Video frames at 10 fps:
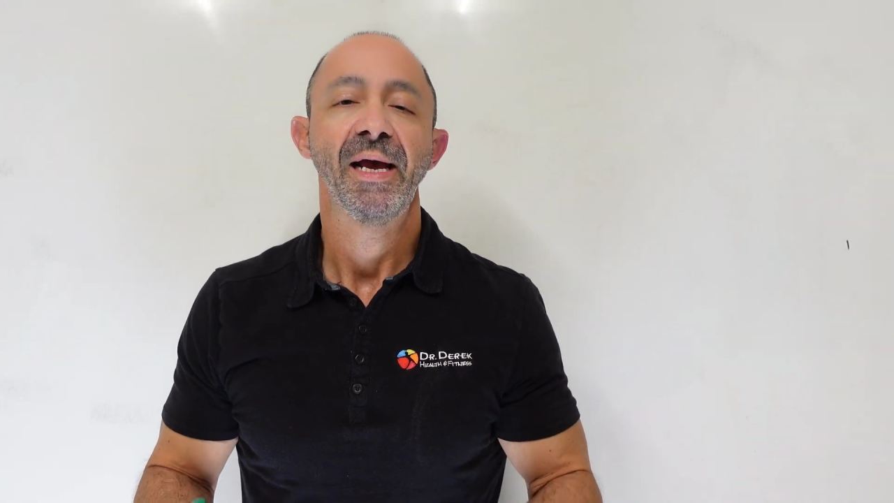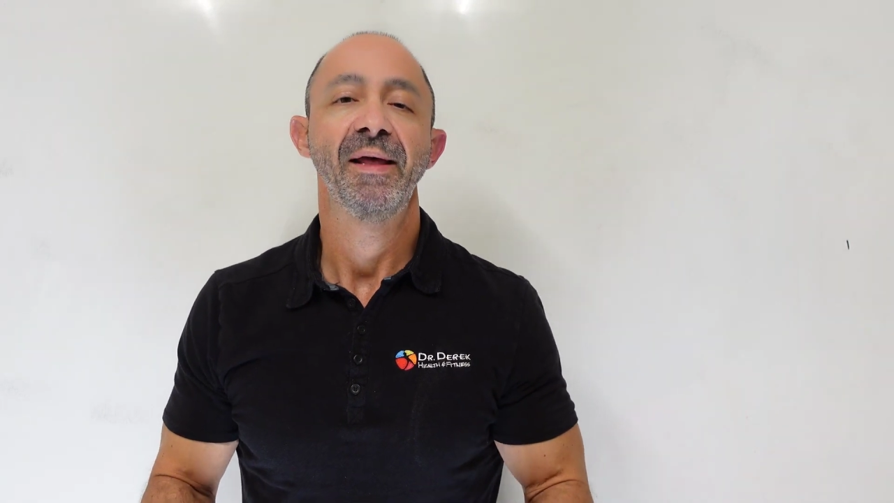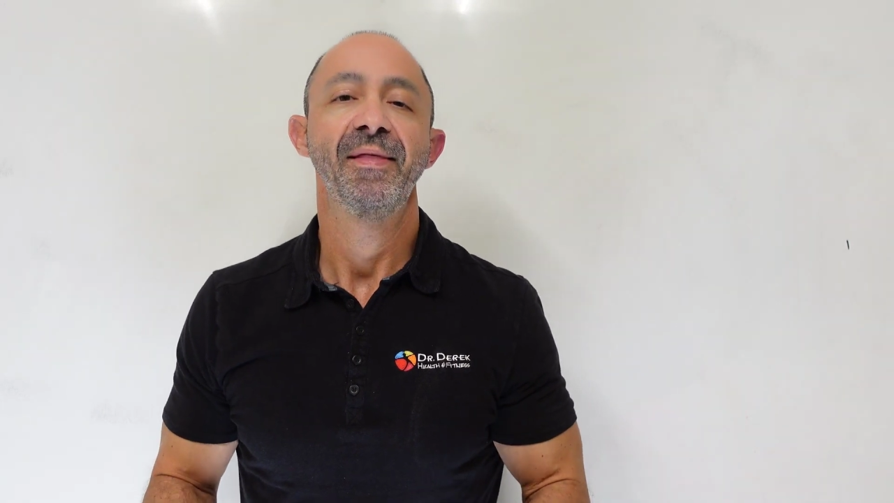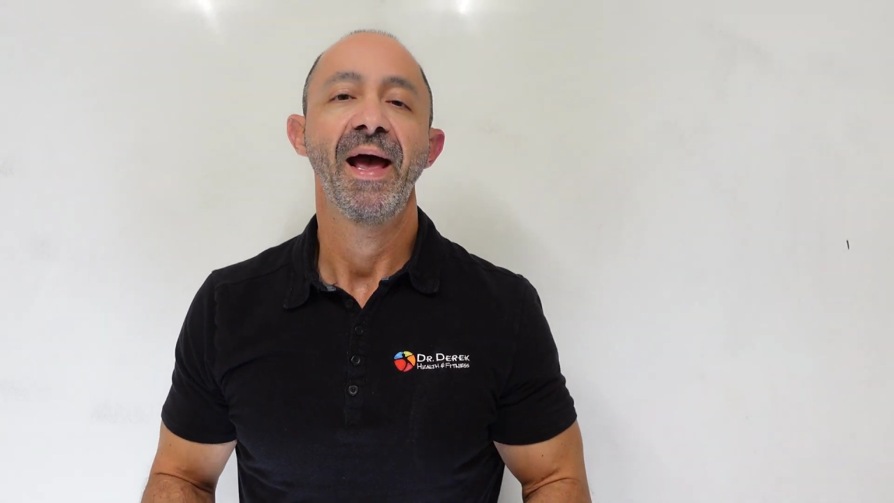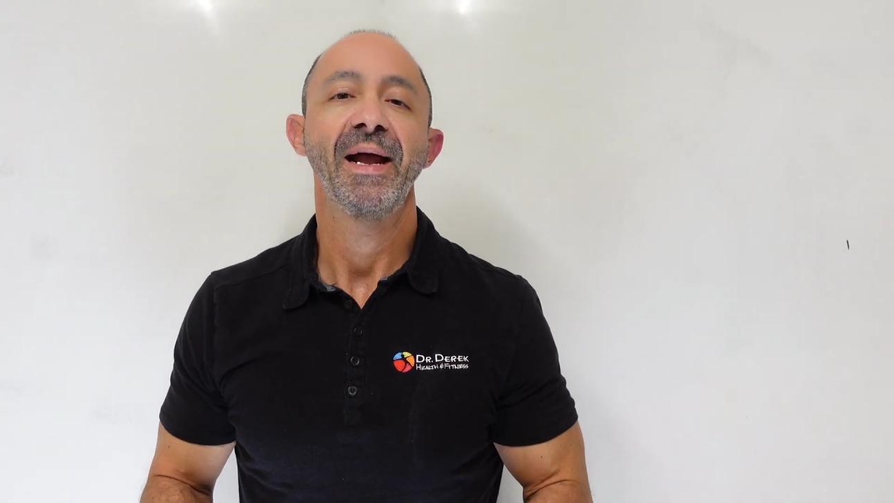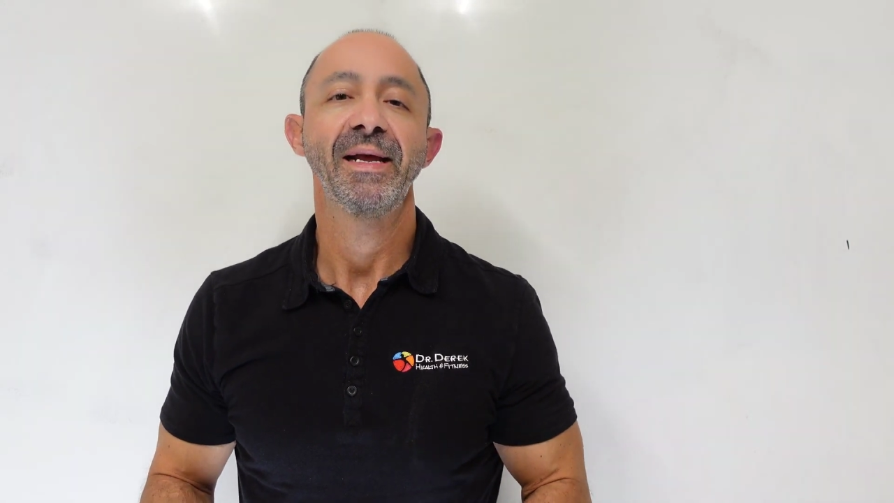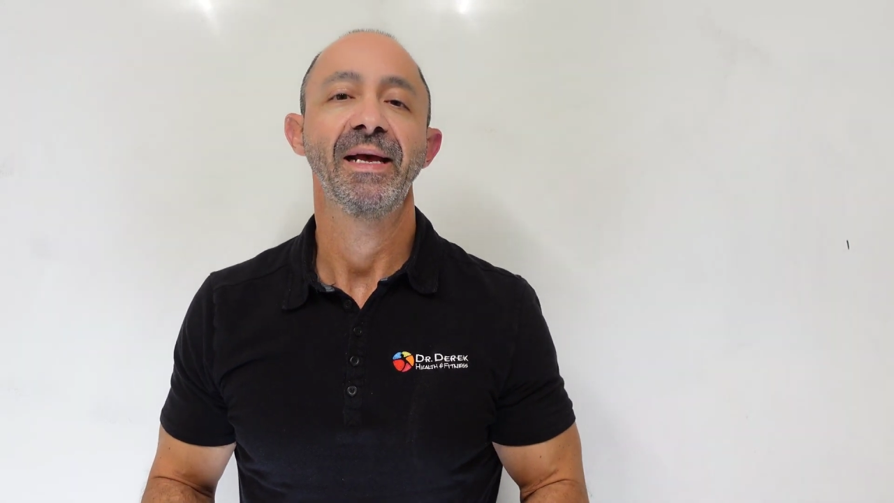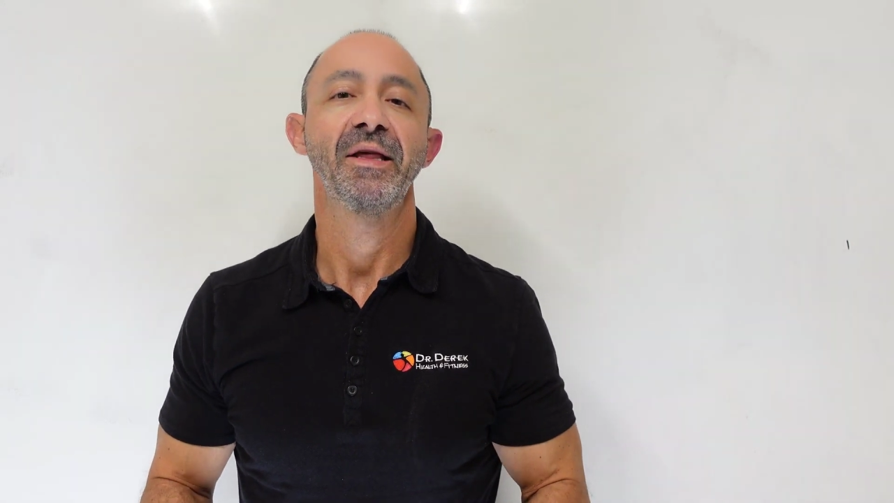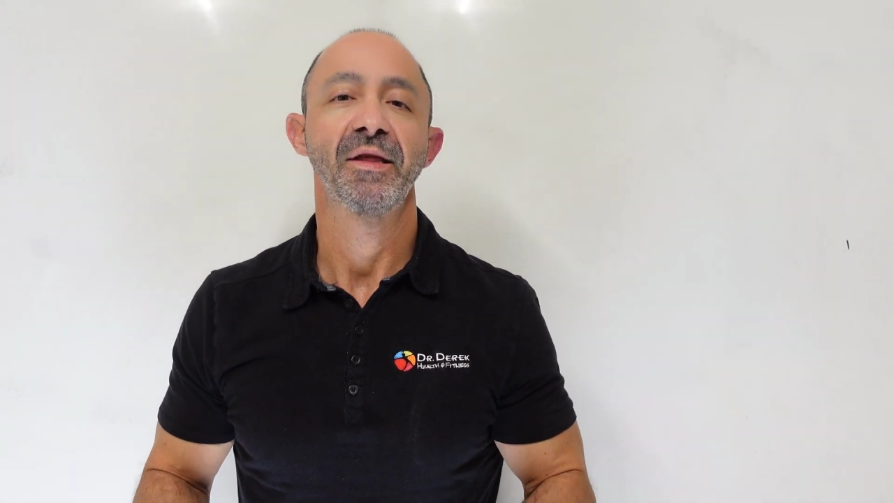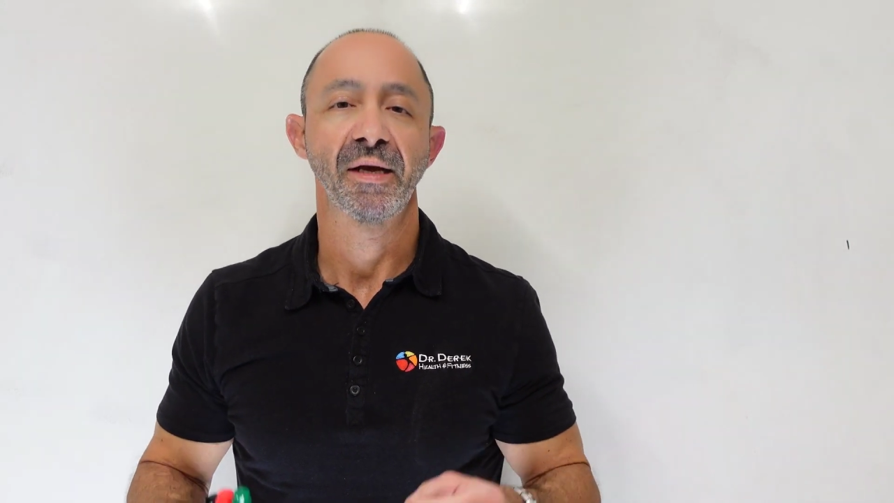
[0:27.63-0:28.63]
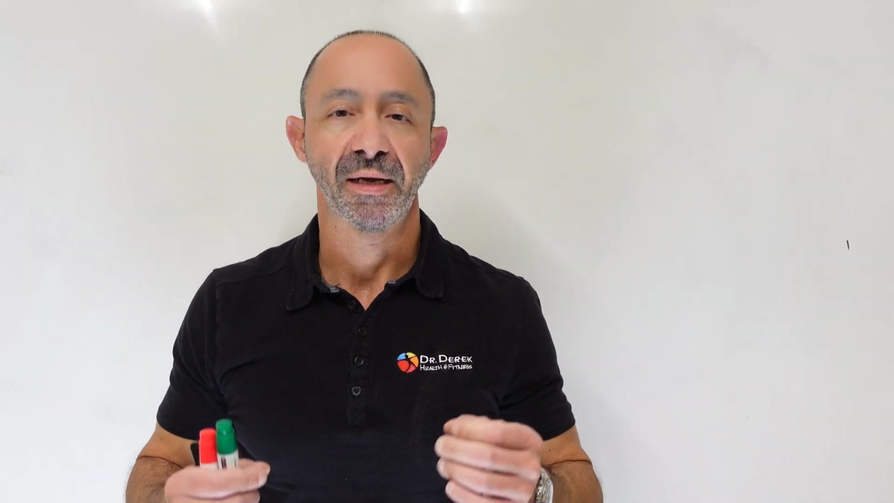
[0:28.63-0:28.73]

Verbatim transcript: and that is the